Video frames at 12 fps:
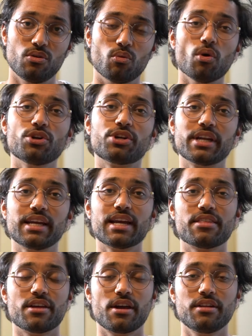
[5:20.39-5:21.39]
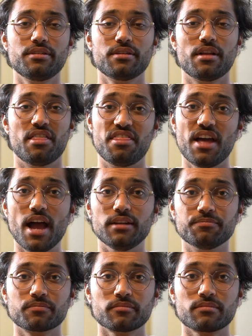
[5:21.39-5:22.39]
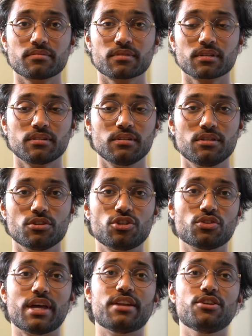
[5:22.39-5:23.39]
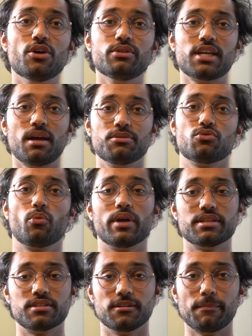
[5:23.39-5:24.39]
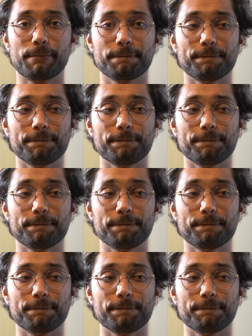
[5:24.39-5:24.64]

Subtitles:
what you're going to get done then, so that no time is wasted.